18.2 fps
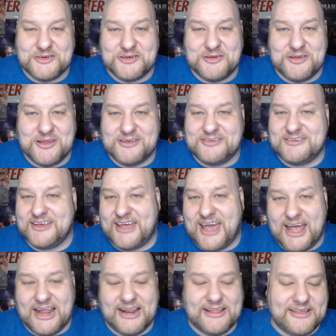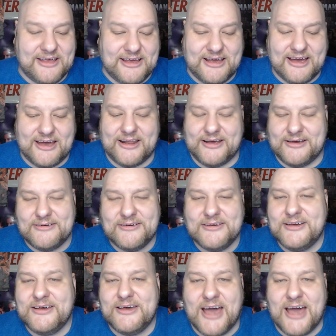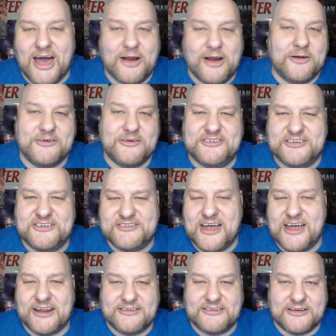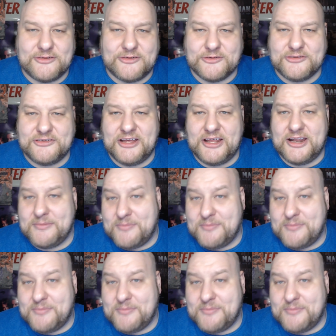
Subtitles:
and the cicada thing kind of, I don't know, it's just not as interesting.